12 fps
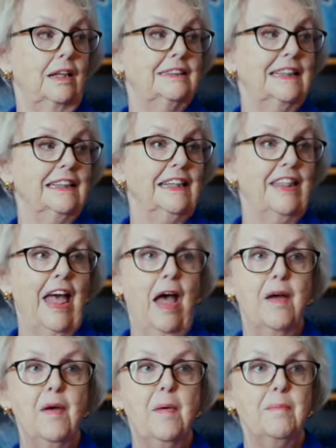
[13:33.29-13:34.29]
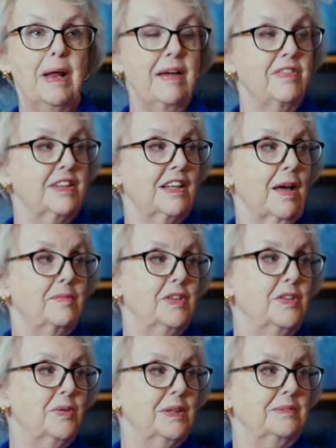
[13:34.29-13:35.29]
But I have the time
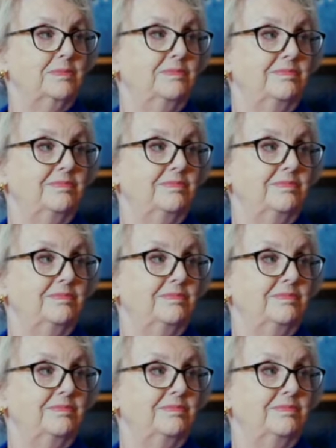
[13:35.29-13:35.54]
to do it.